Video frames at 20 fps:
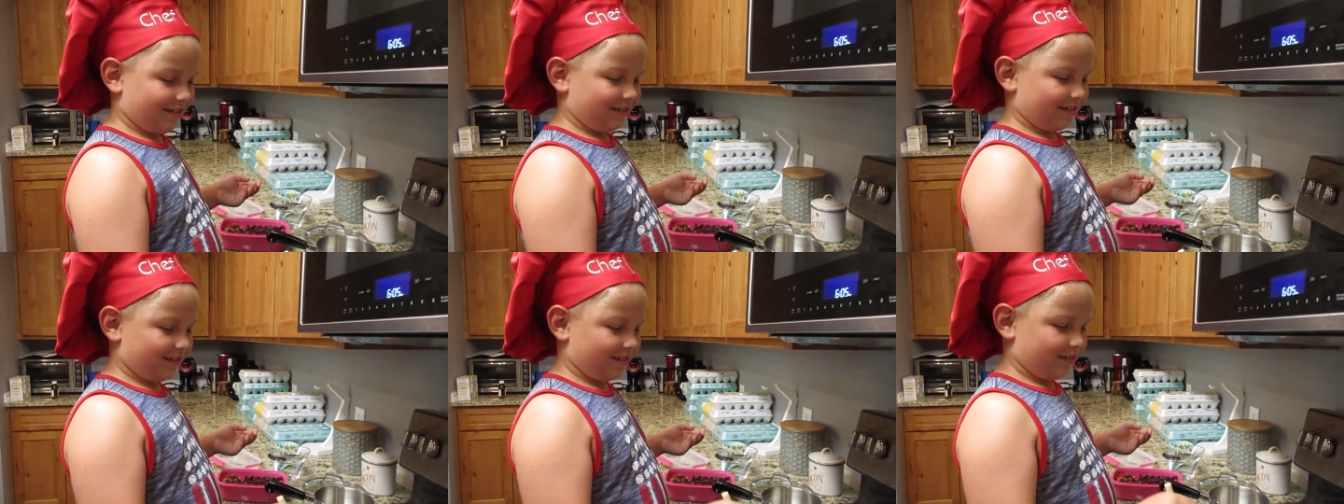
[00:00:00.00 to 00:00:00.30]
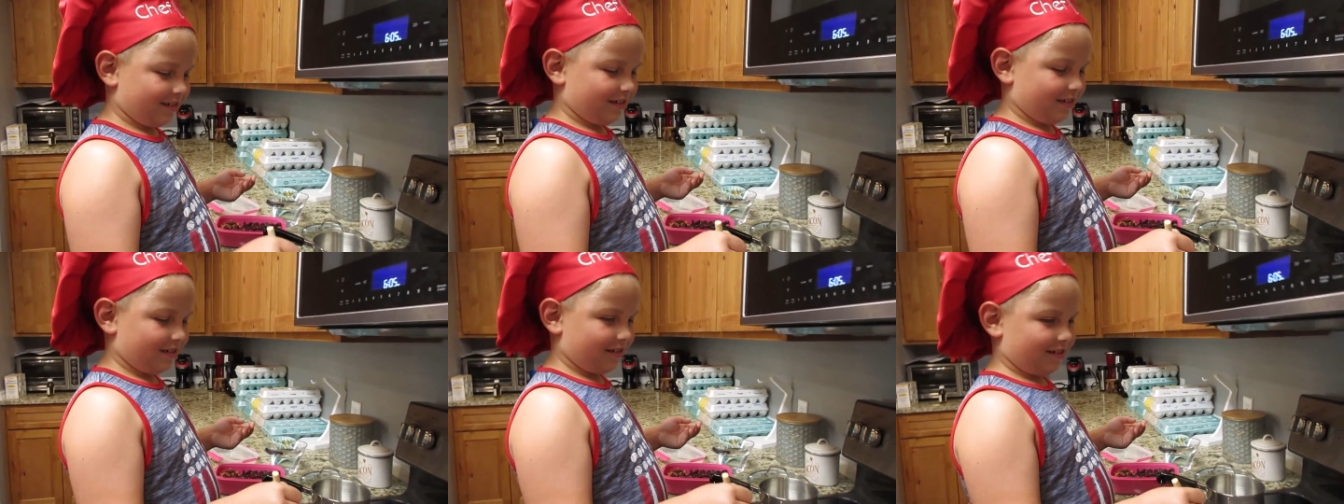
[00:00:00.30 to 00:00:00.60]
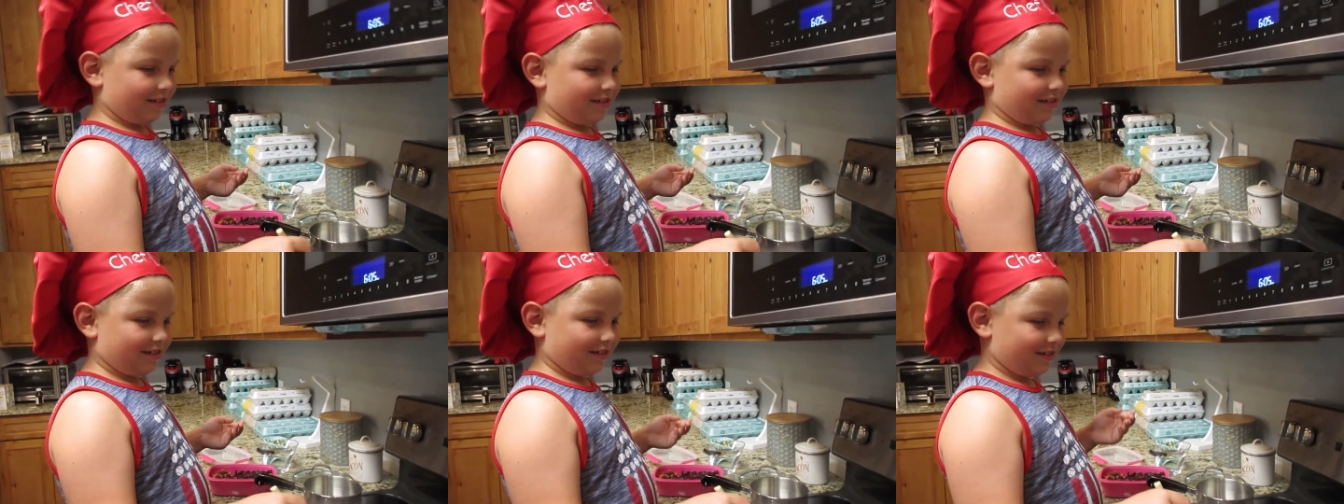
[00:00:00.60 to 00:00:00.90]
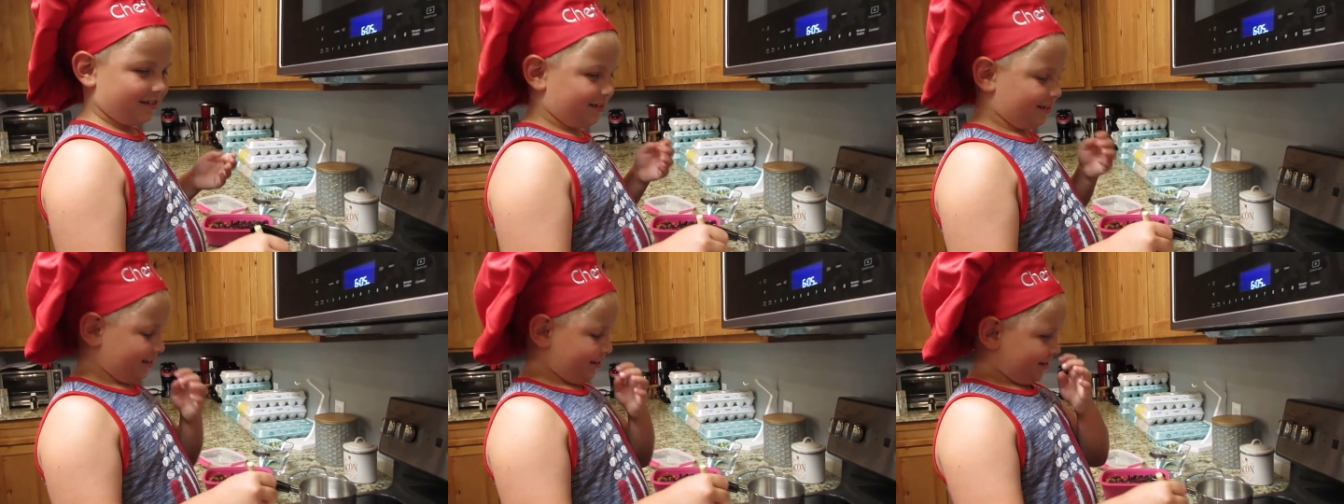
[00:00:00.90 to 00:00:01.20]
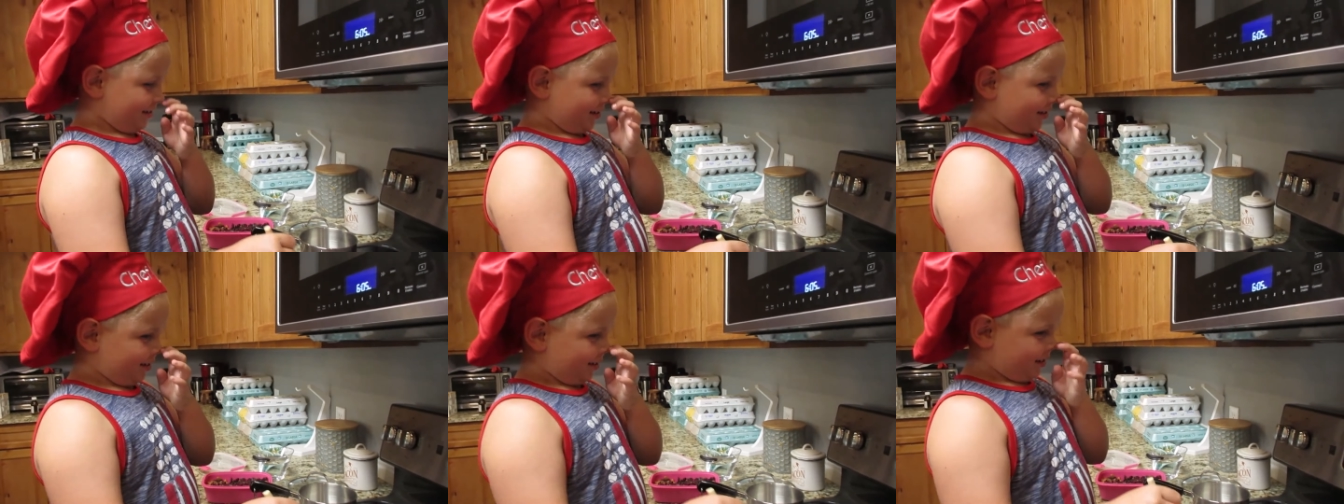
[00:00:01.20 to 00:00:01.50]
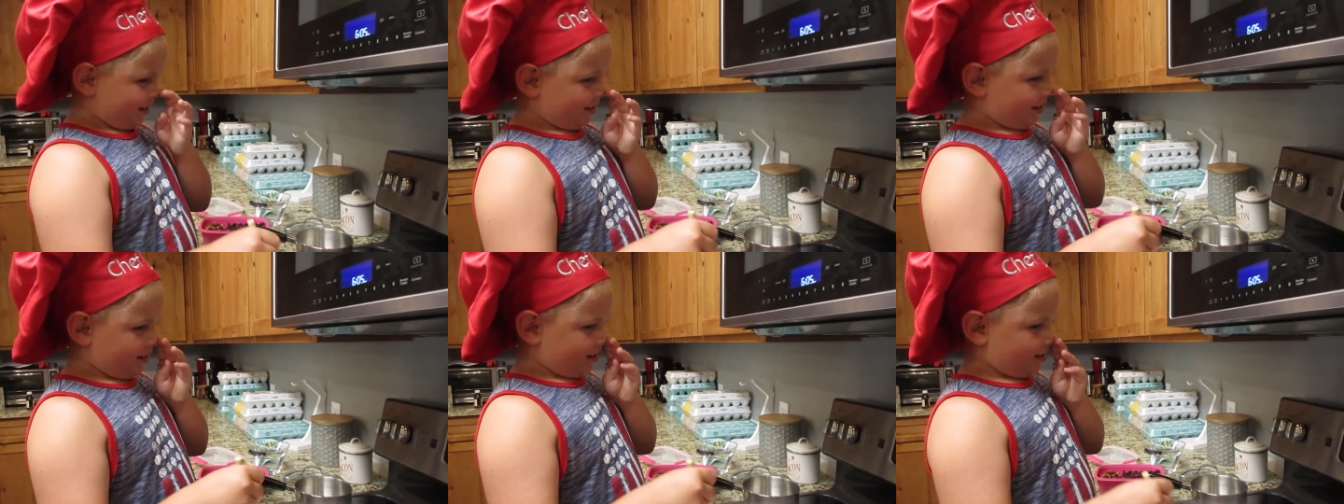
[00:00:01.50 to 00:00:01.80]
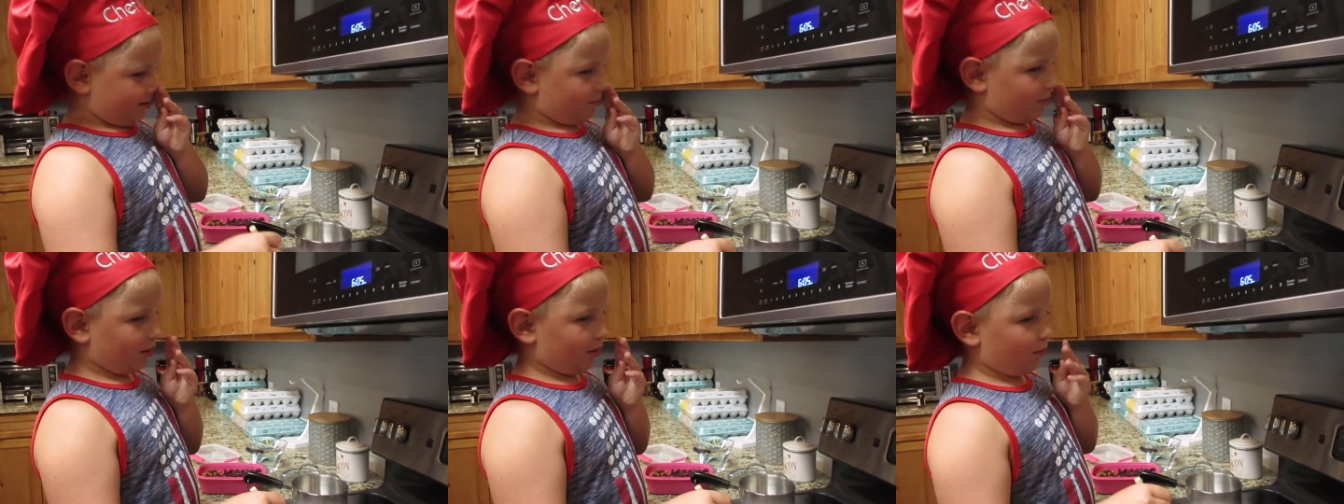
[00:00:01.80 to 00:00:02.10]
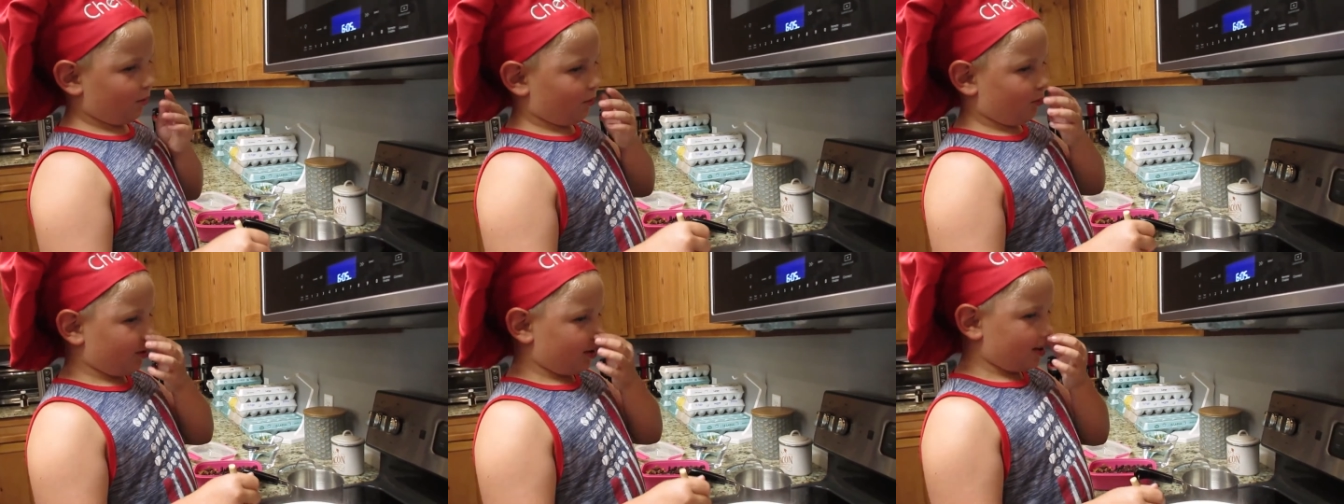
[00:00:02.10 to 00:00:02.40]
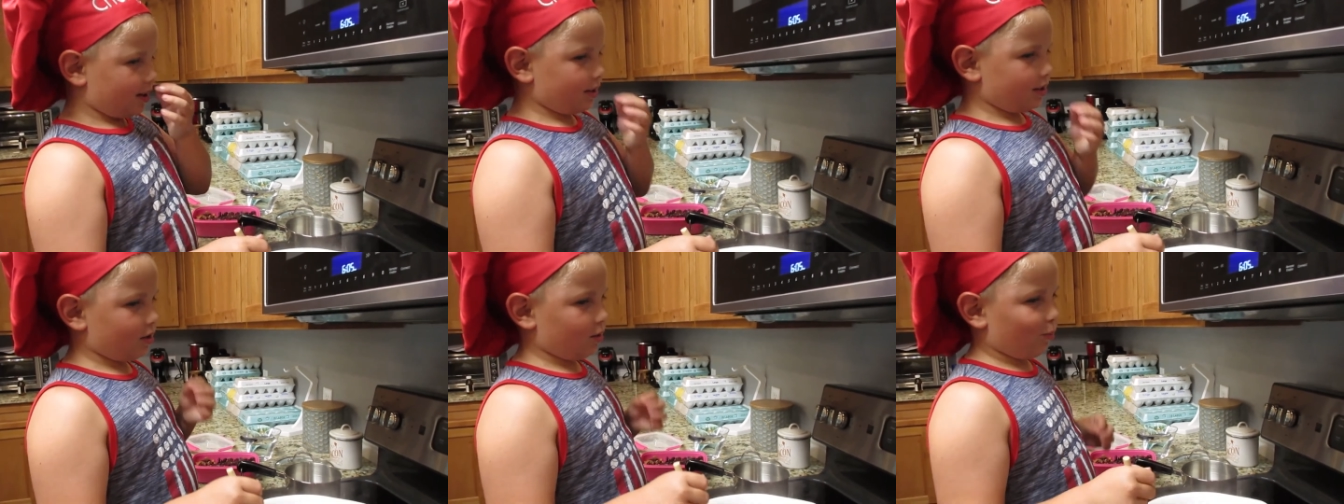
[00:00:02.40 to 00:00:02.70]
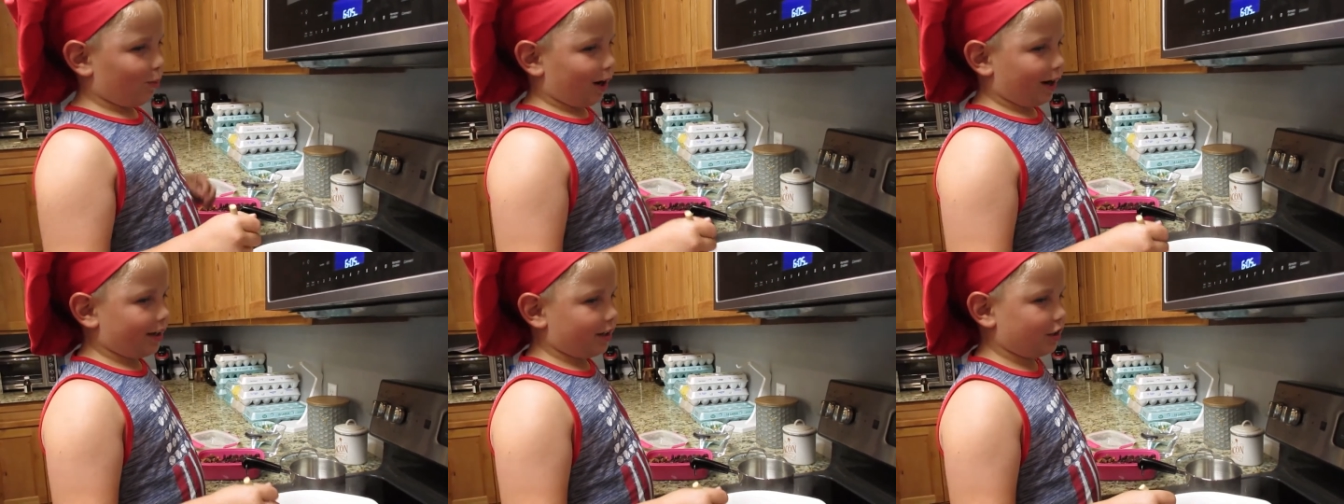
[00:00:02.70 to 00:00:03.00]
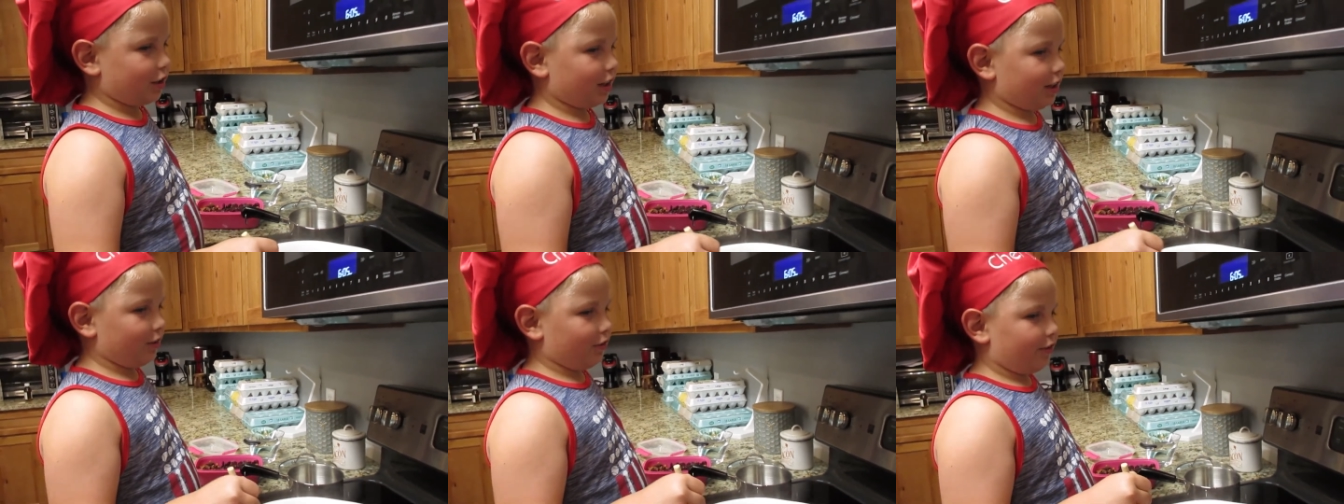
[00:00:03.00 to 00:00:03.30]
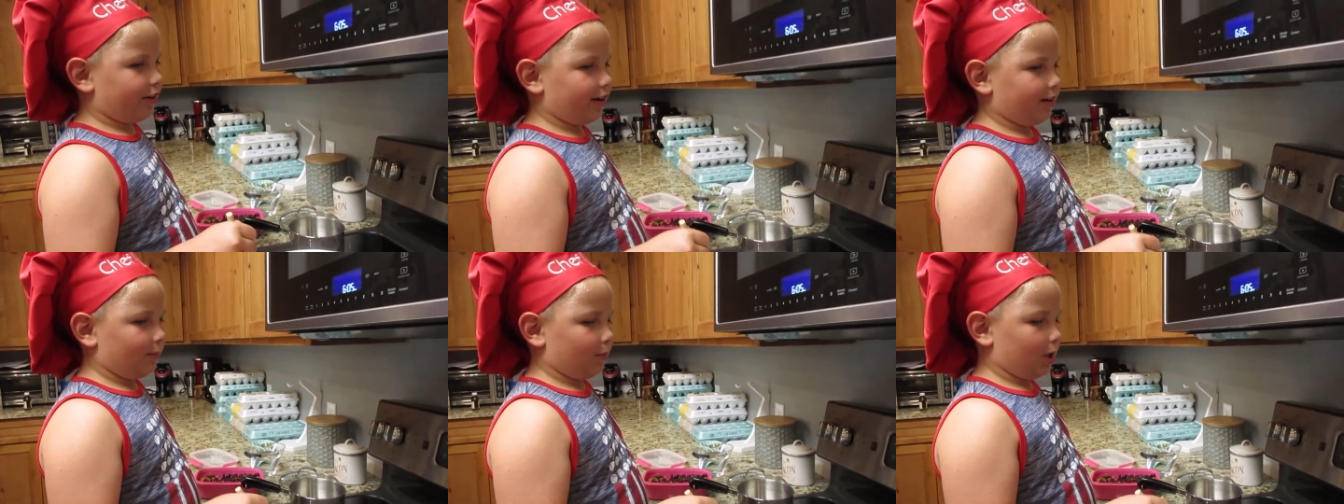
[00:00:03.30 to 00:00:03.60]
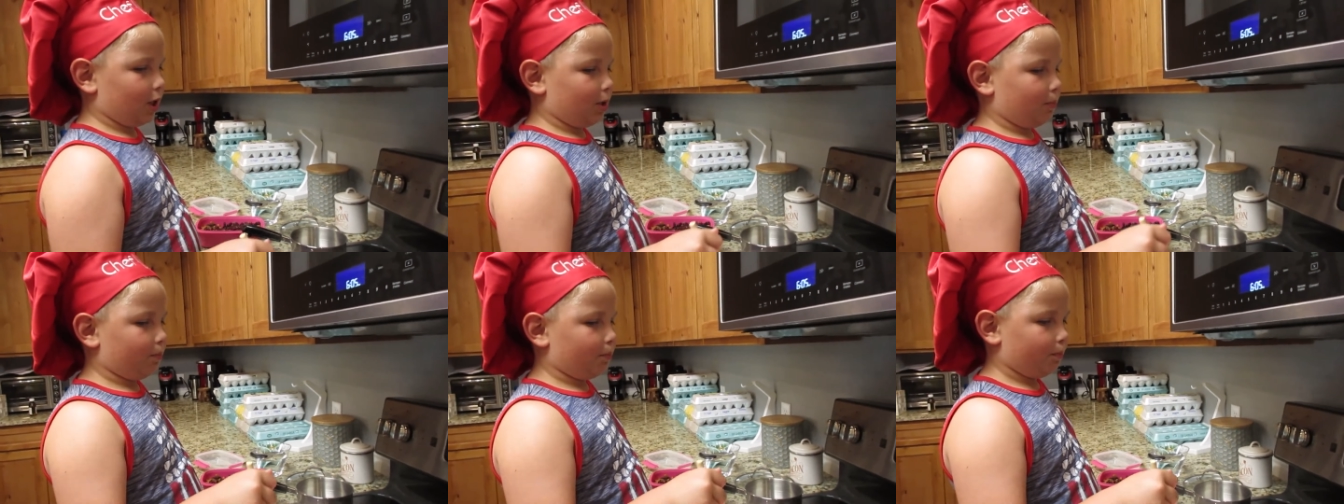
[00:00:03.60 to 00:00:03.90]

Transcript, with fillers: you're a genius. But what is the white Jello gonna be?